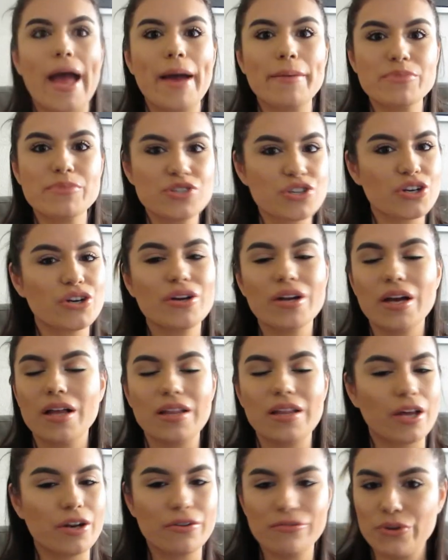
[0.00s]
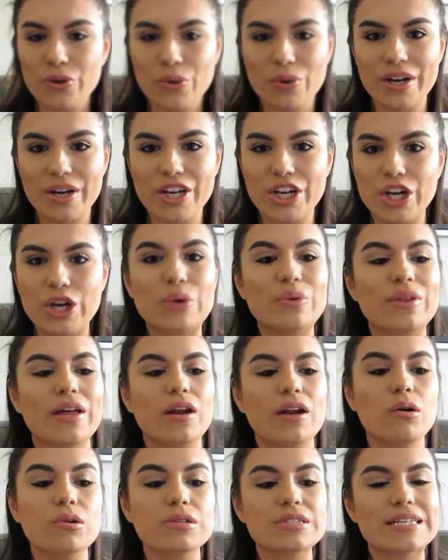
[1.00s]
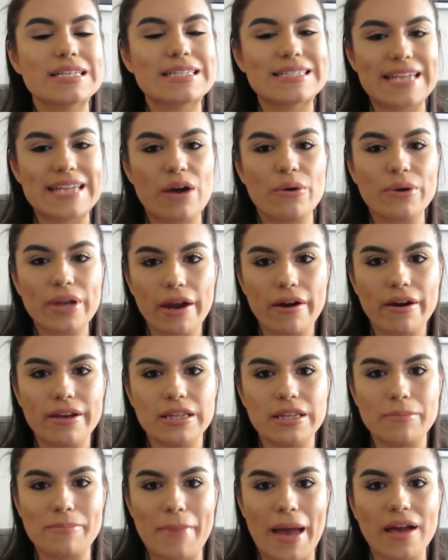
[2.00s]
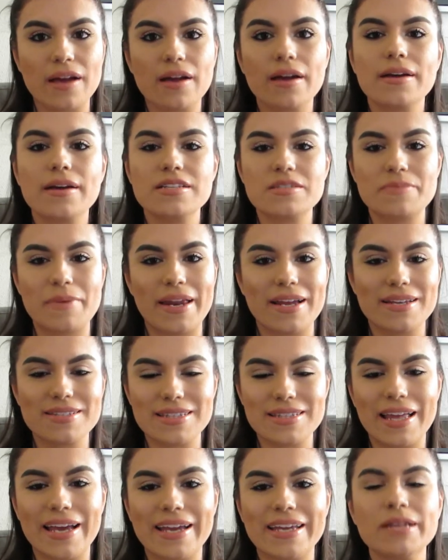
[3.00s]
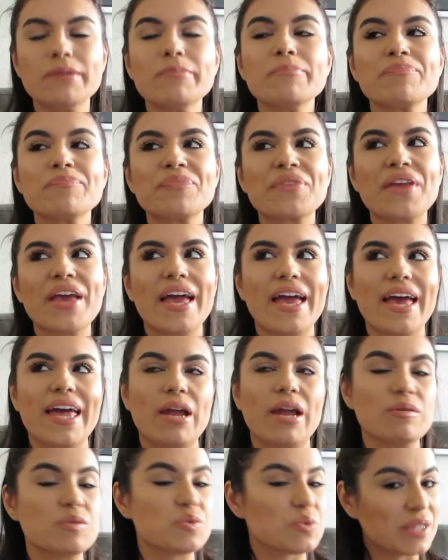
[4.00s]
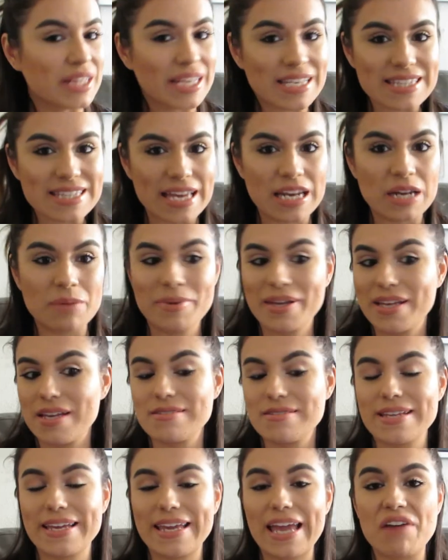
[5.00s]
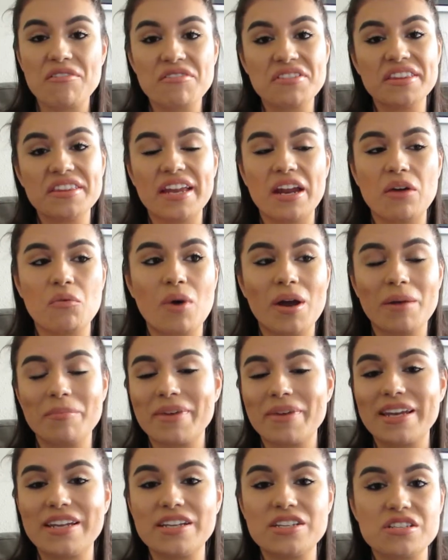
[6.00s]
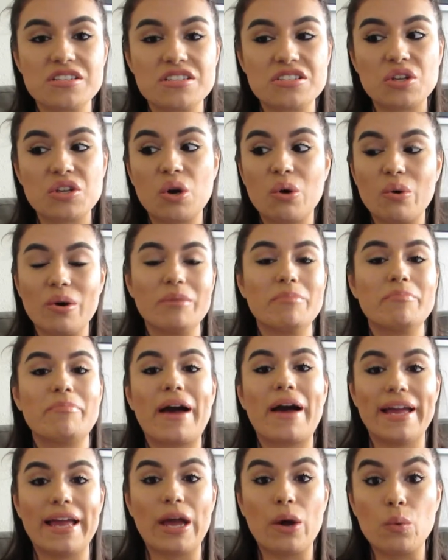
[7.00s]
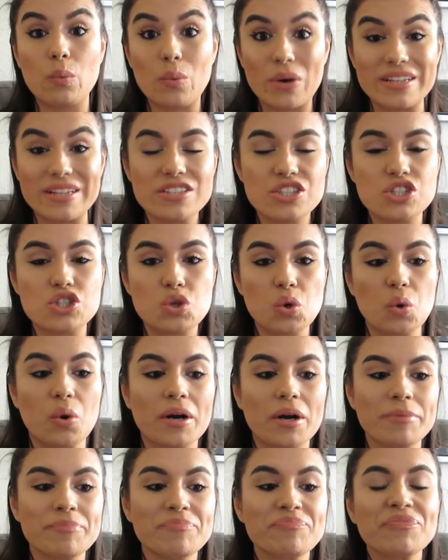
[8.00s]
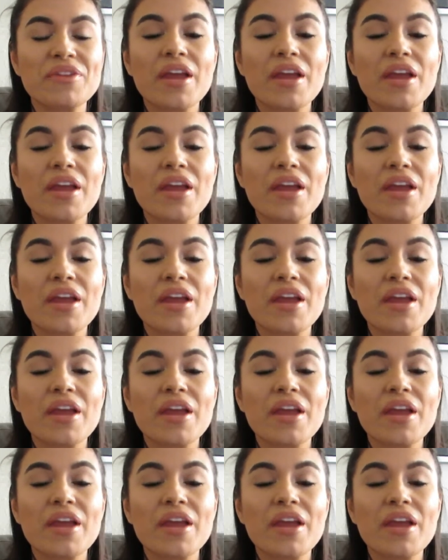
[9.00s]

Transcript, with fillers: I'm sure a lot of you already know that Ulta is now carrying the MAC Cosmetics line and I was really excited because like everything that I want I'm gonna just go and buy at one store